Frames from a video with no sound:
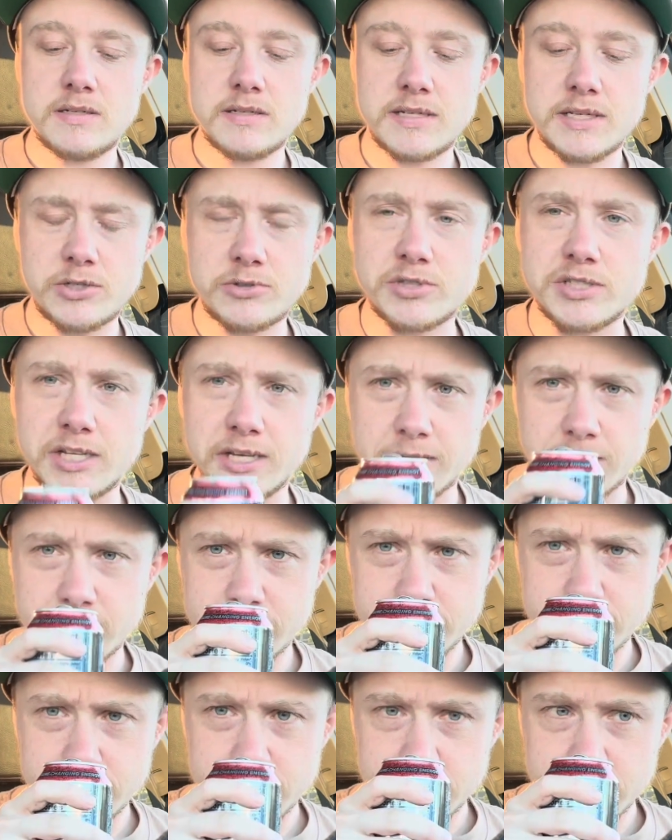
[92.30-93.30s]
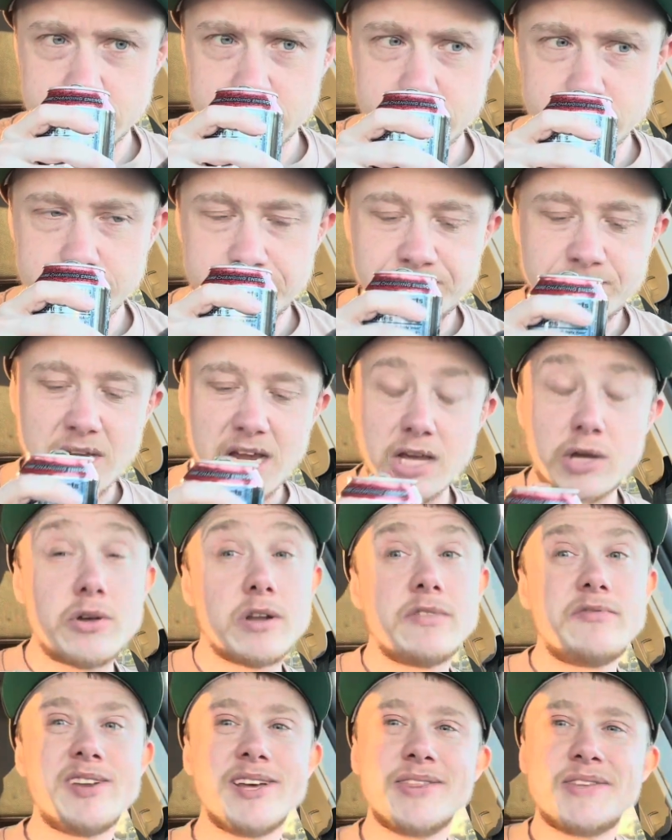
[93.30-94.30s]
Interesting. I could
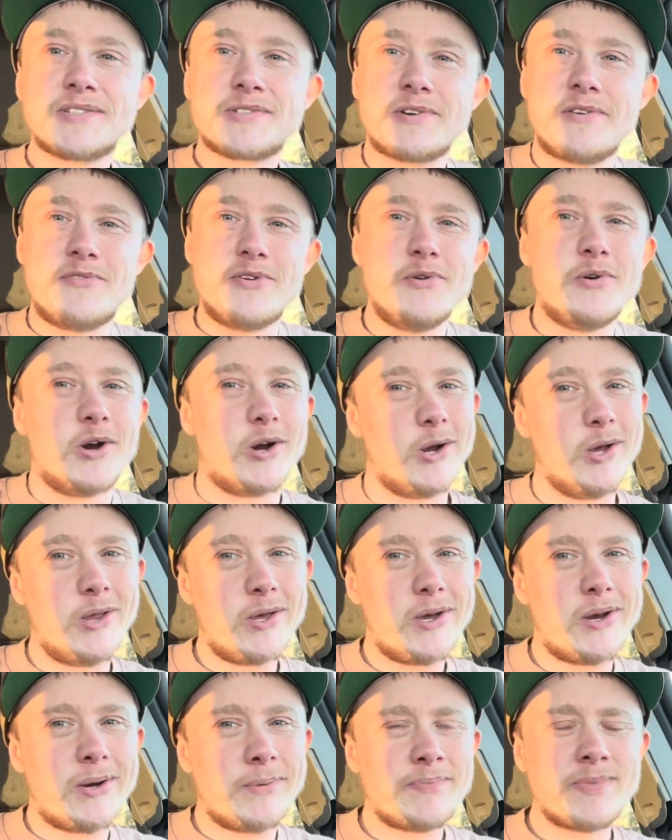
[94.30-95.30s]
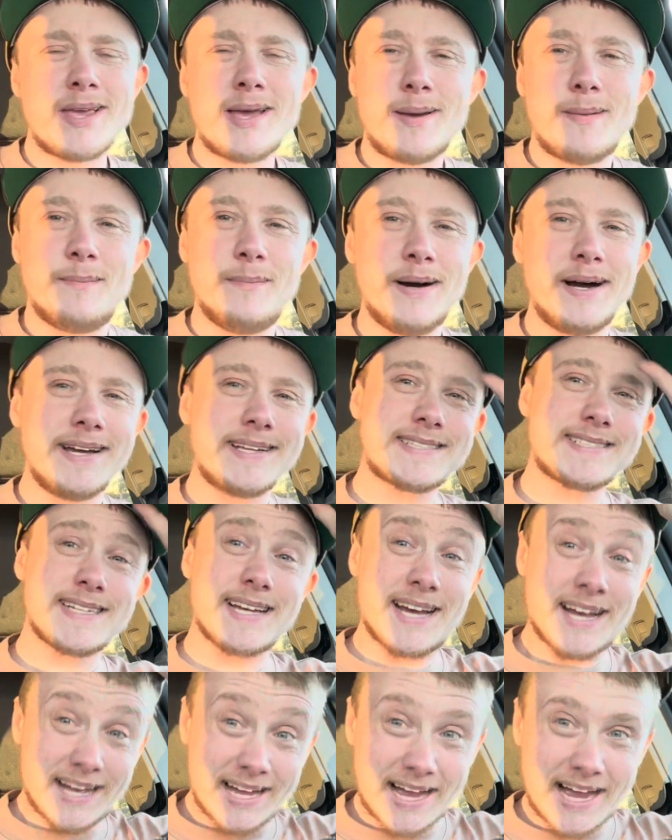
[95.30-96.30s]
have done this review earlier, but
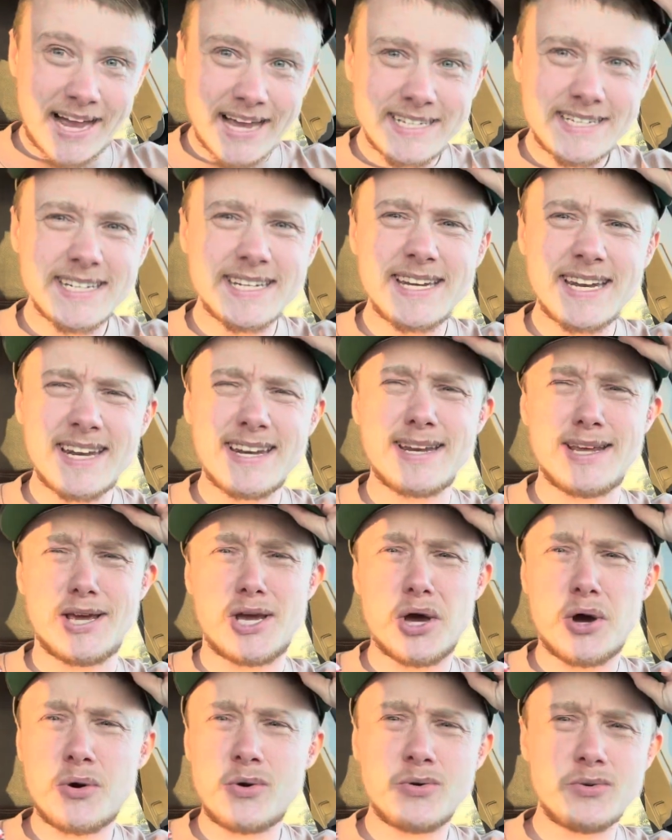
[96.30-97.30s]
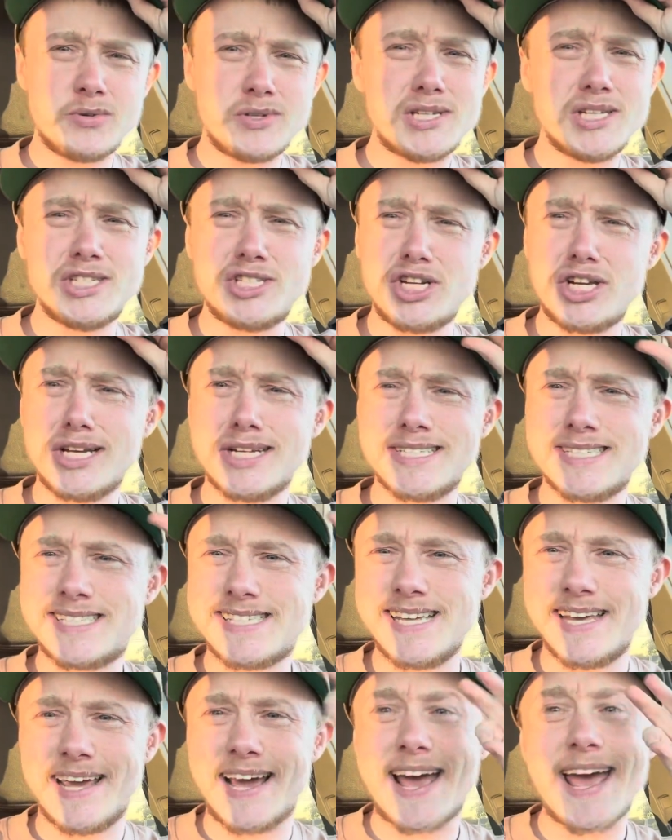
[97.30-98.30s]
uh, I didn't go to G N
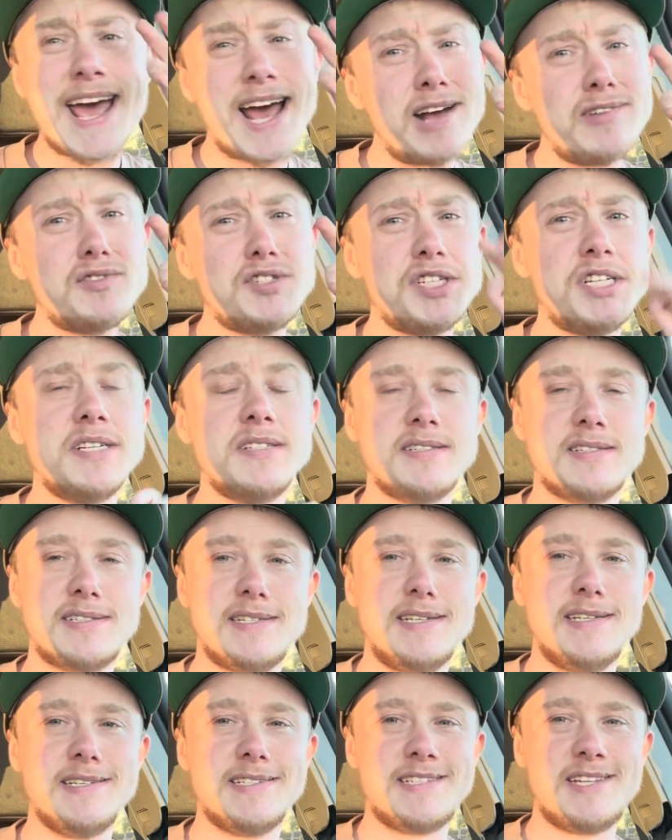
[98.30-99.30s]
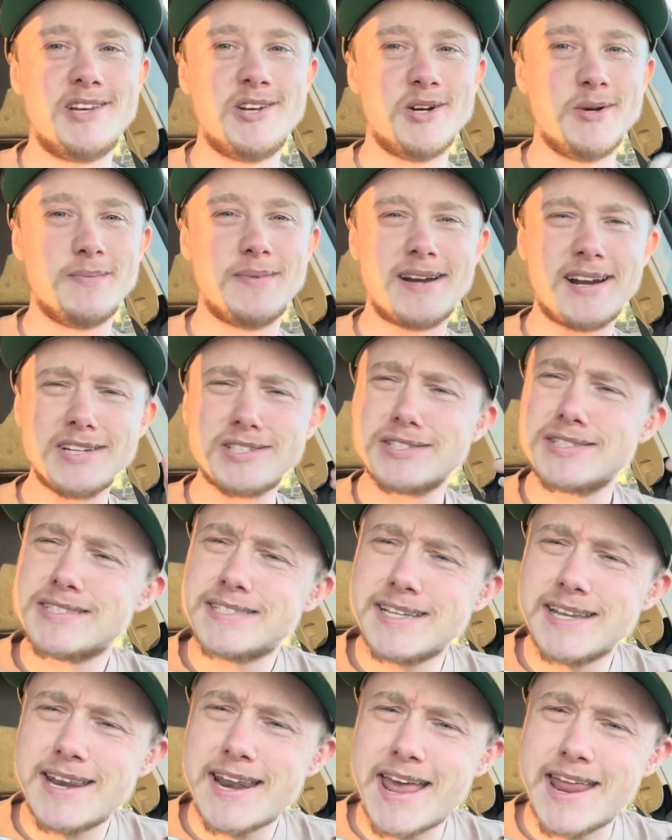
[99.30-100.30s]
C. I have G N Cs here, but I just
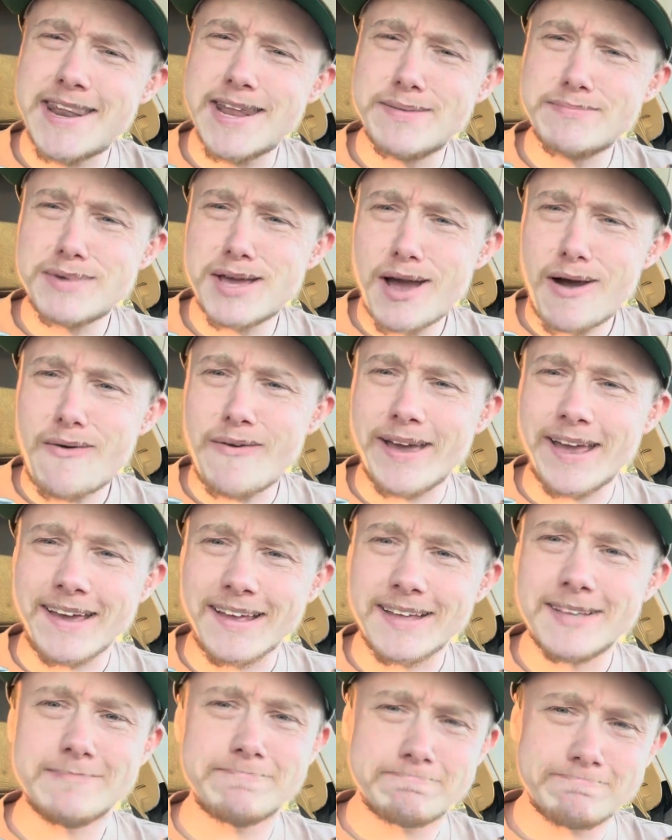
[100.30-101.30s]
didn't end up going.